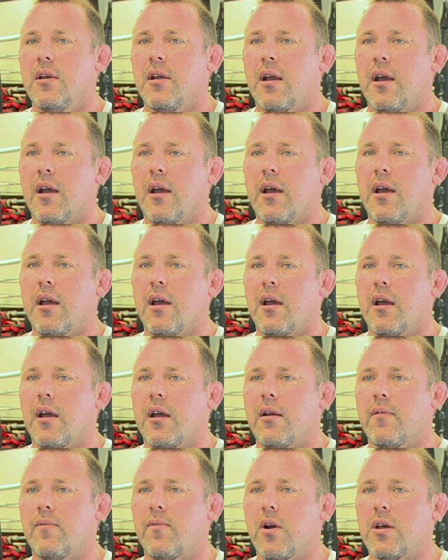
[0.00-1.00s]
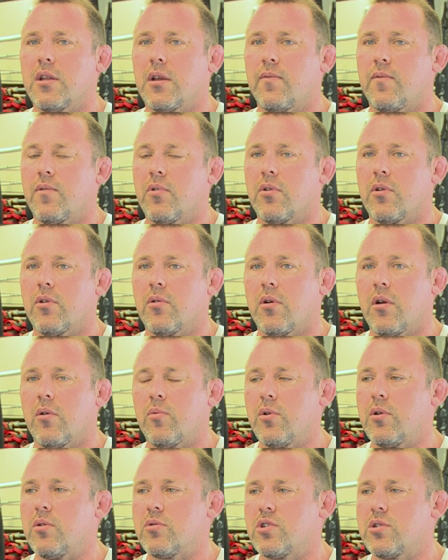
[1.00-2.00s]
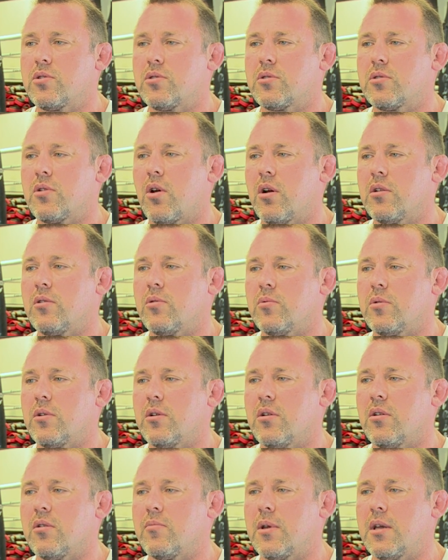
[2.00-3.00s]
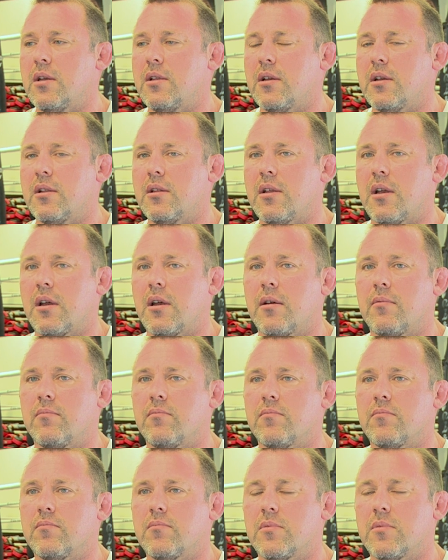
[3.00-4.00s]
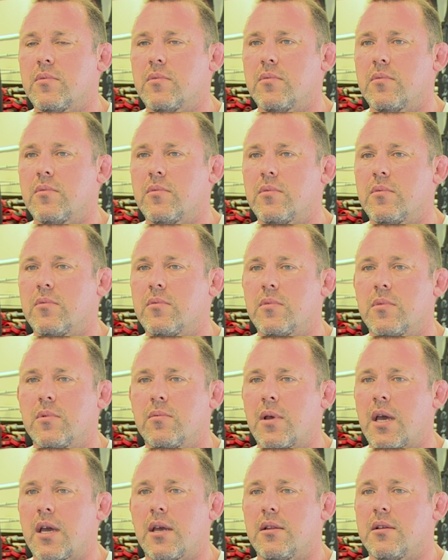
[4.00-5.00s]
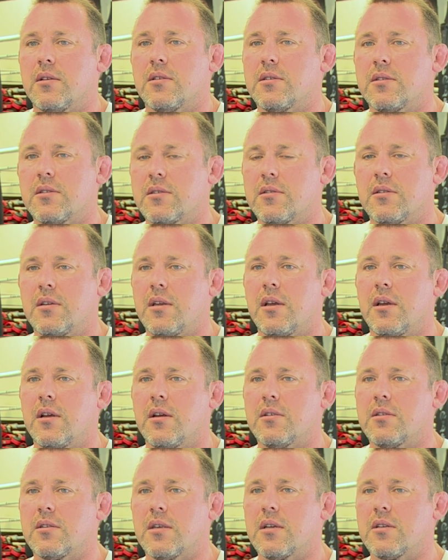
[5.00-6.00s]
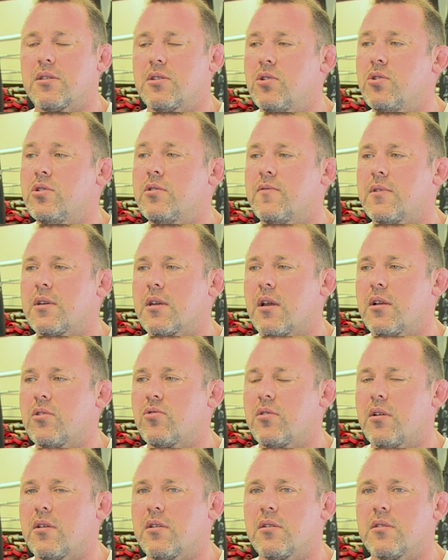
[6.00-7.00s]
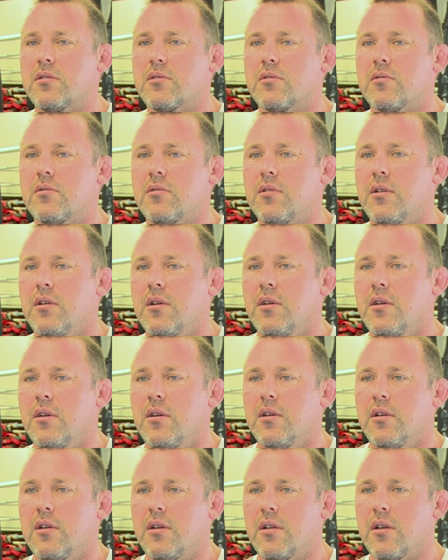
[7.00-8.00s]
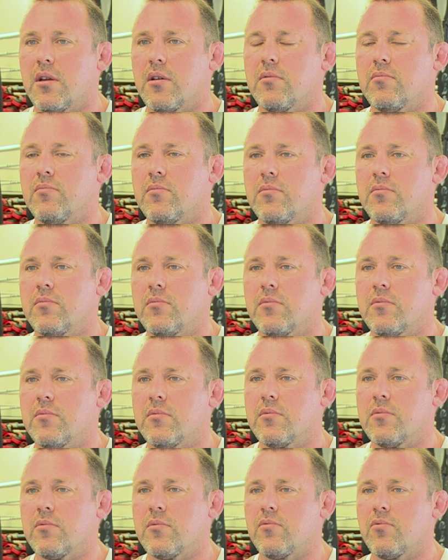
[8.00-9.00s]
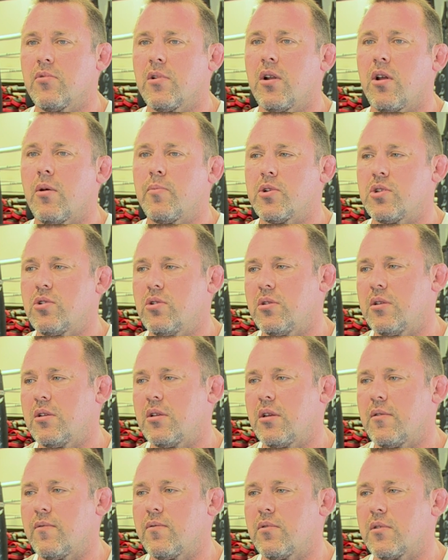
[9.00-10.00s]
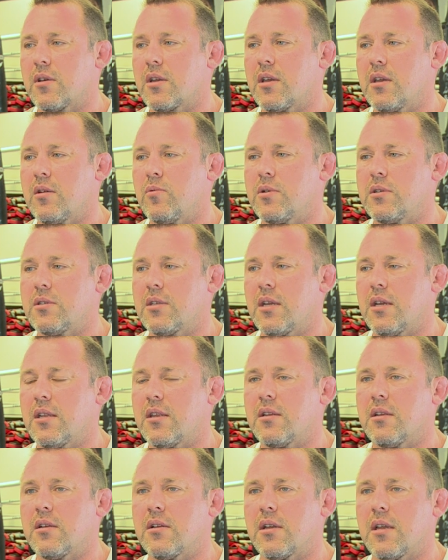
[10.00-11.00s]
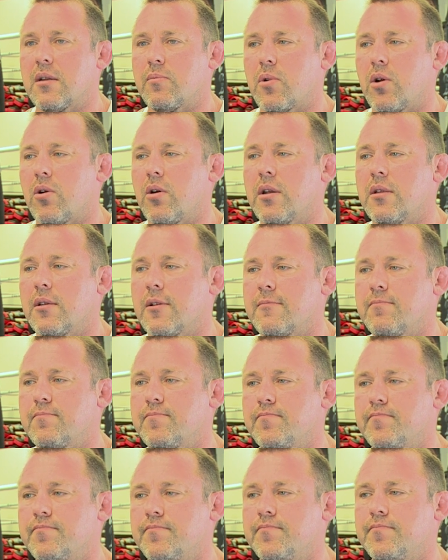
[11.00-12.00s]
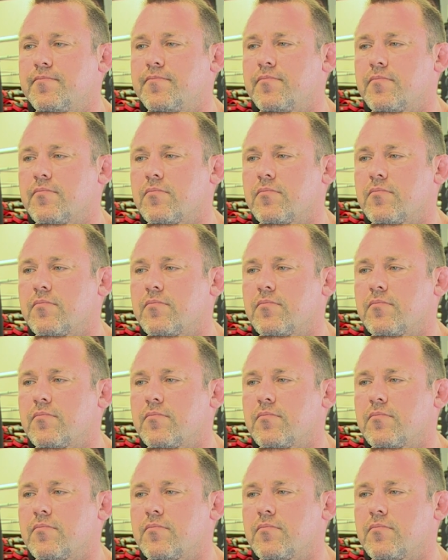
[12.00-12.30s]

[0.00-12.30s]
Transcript: fighting for a world title, you know what I mean? And man, it's, yeah, I think it's huge for the country. I think it's, you know, real opportunity for the Kiwis to get in and get behind it. Mm.